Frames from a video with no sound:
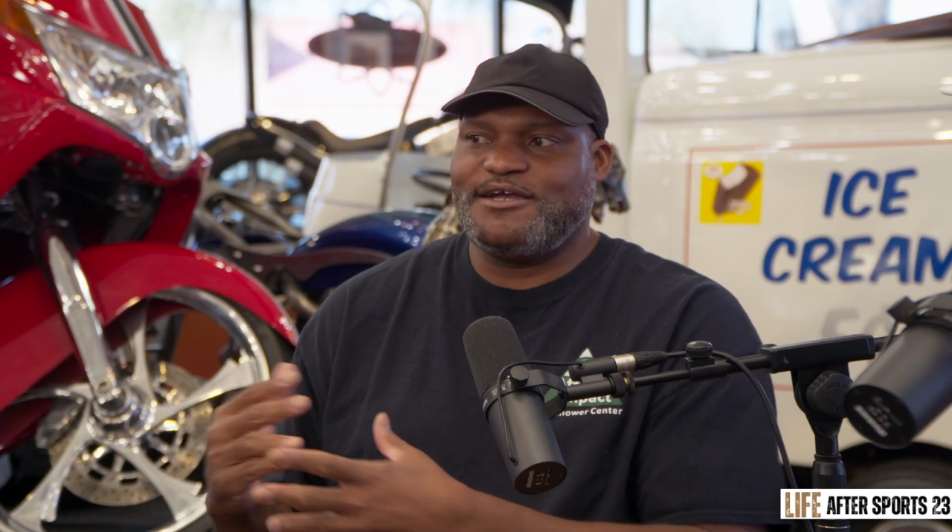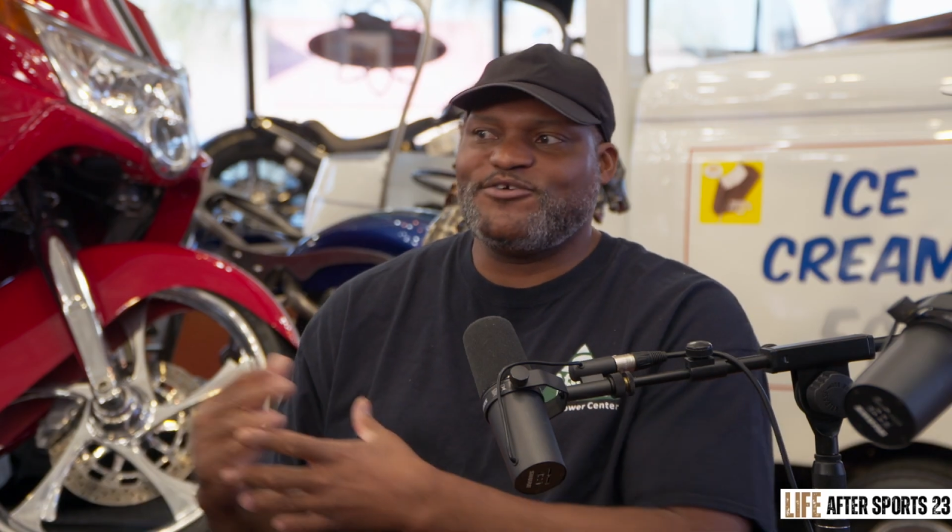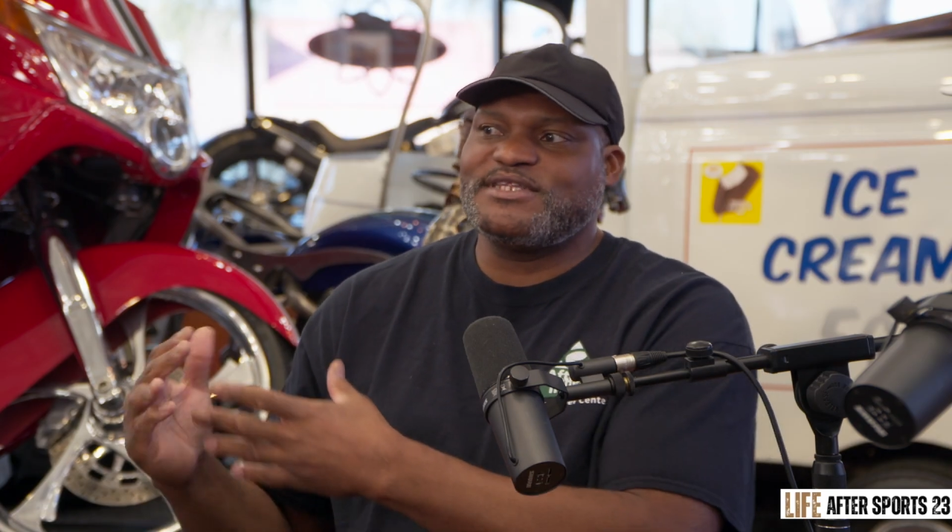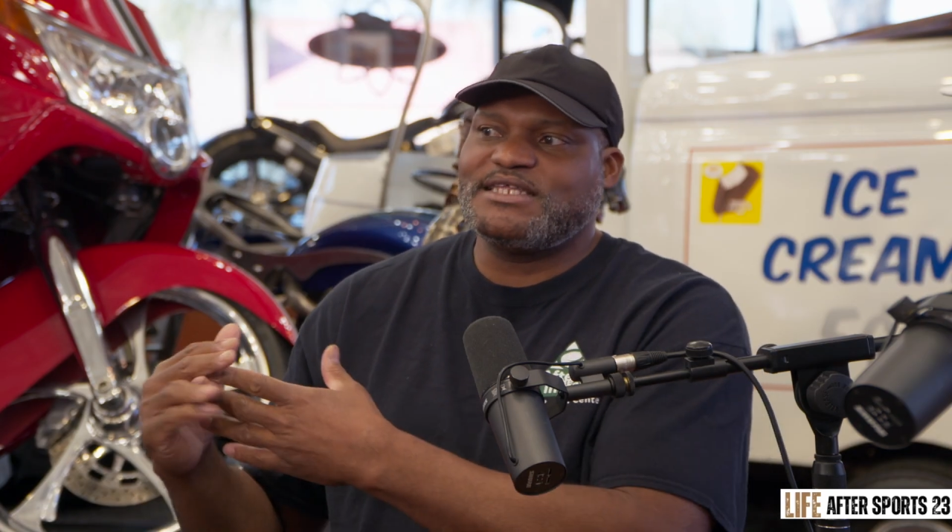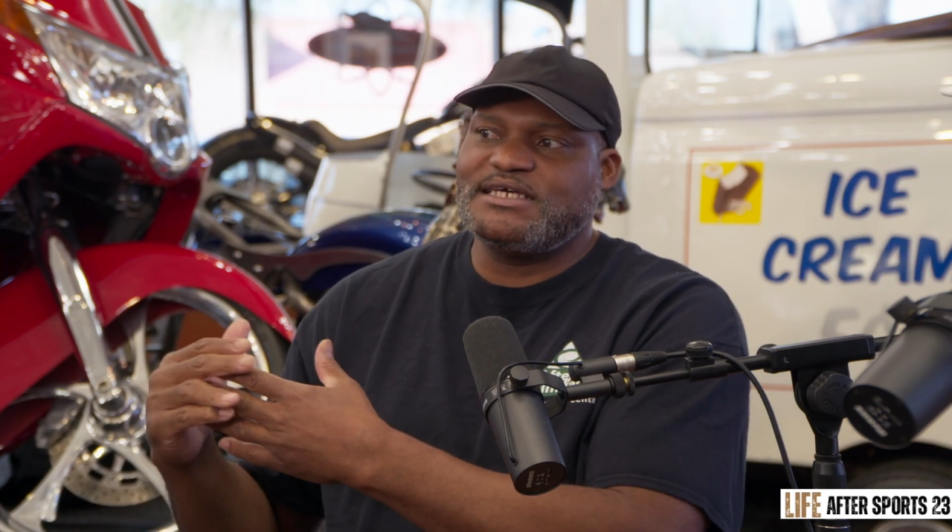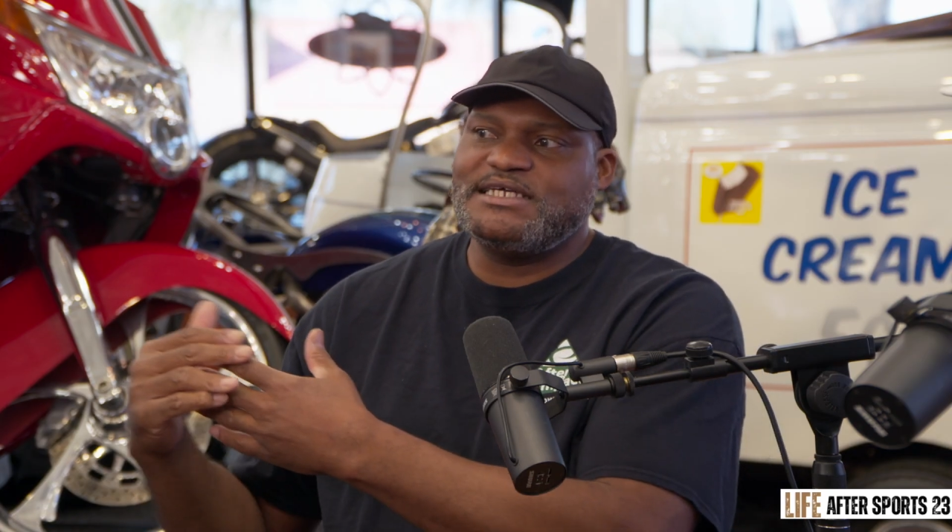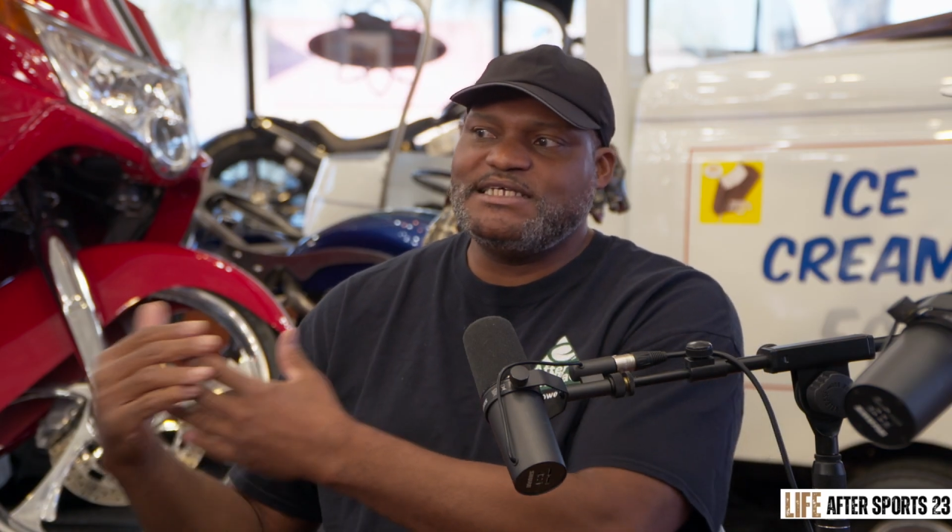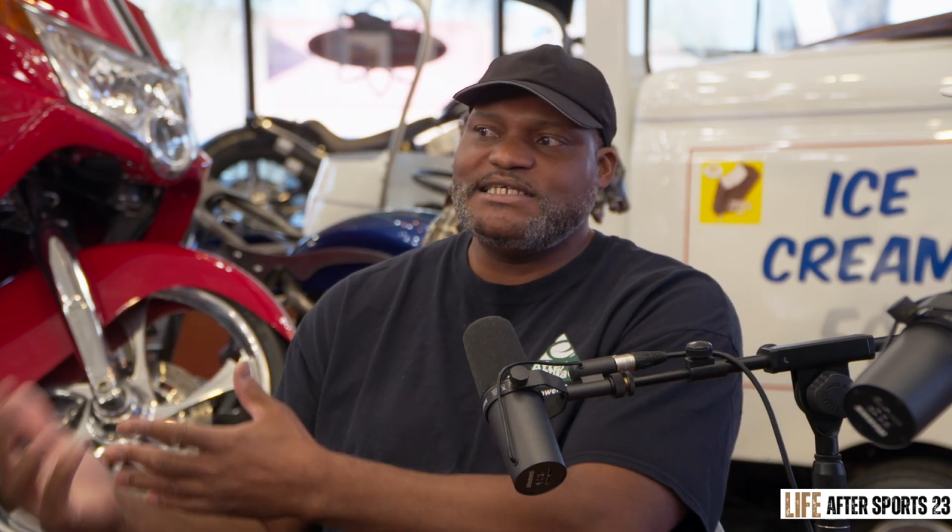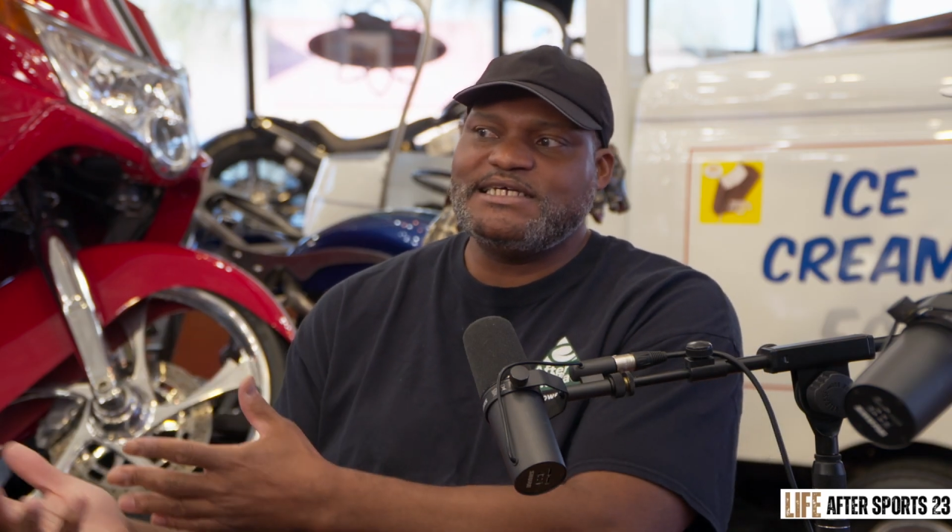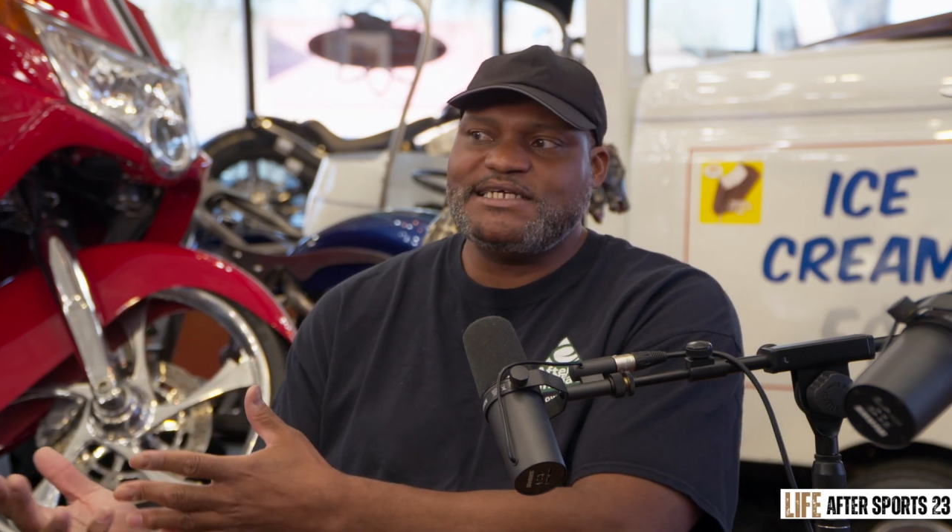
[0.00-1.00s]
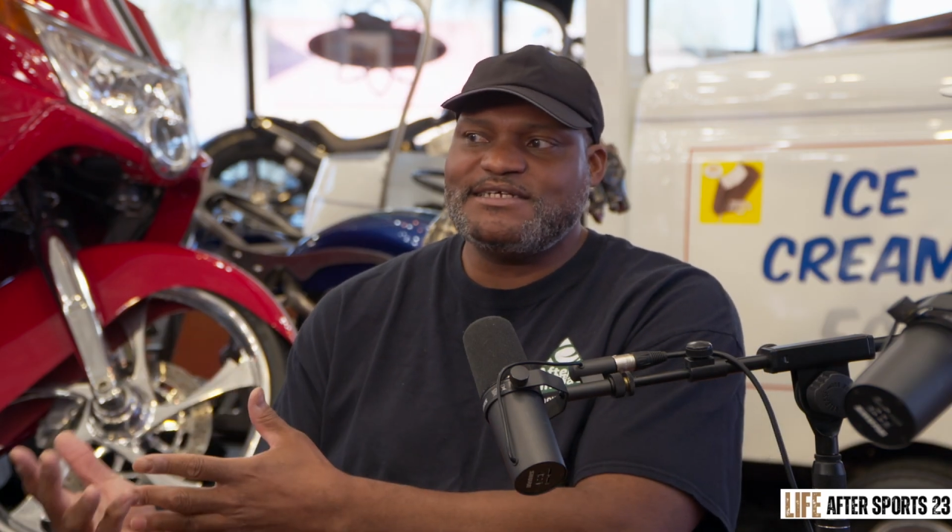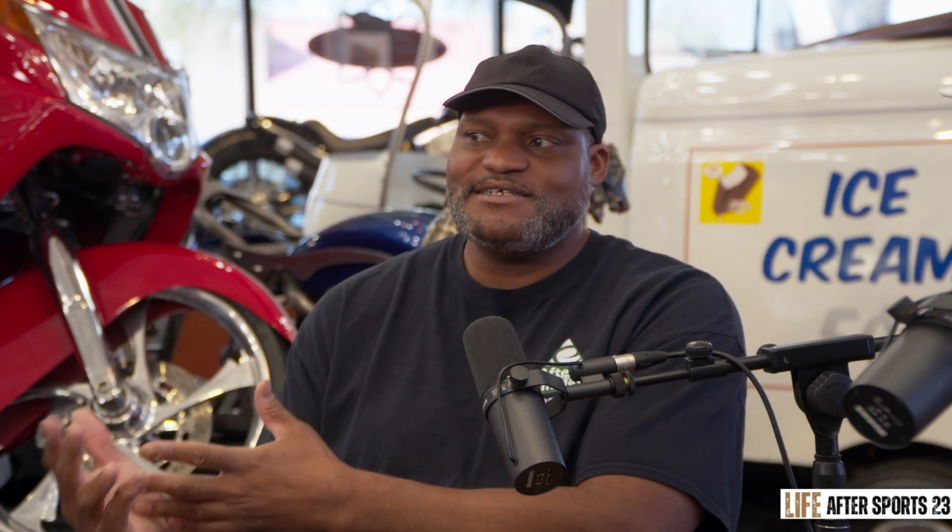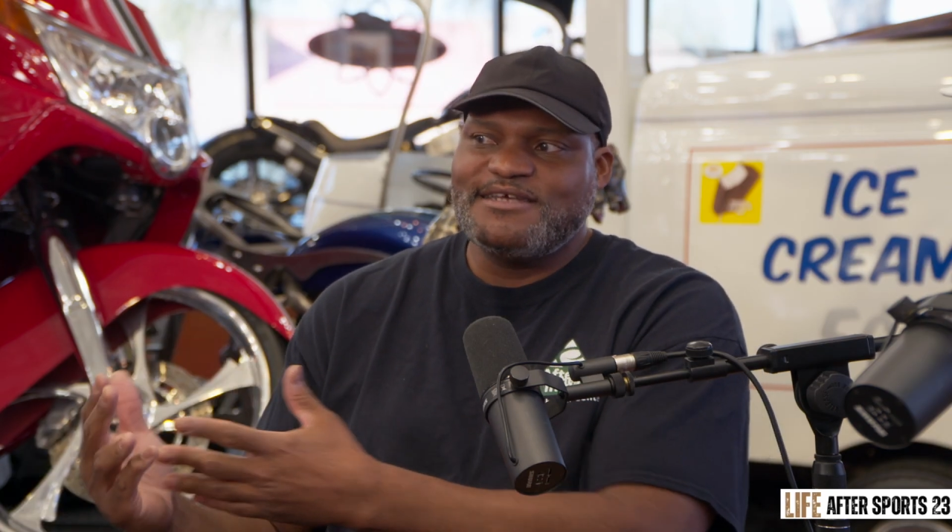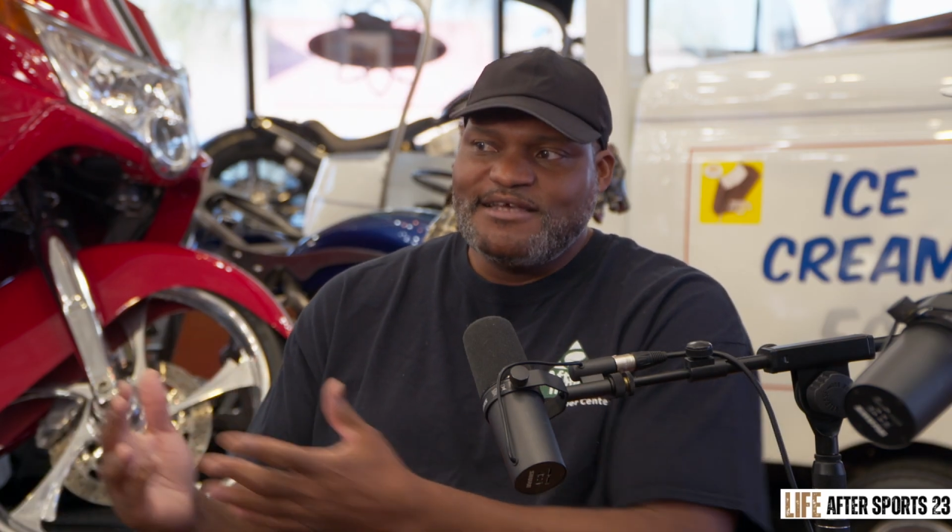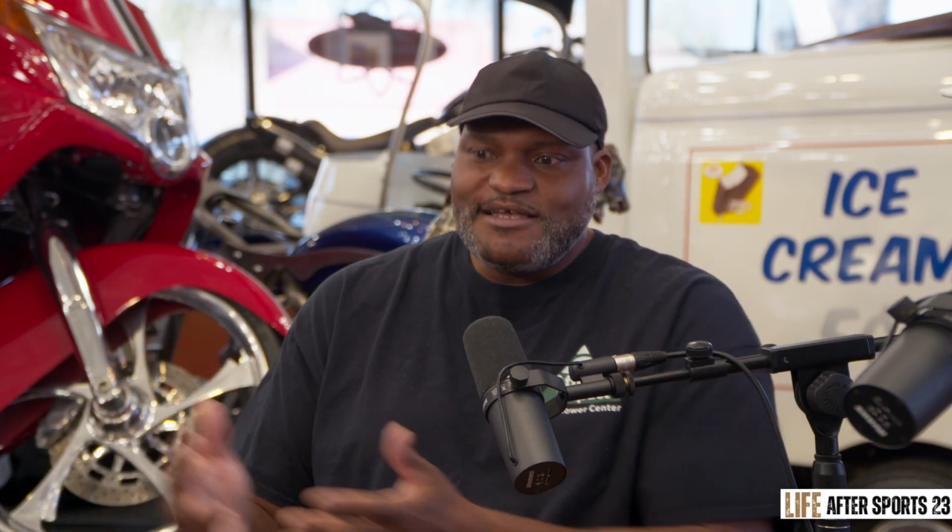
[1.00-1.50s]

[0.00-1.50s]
everything he did,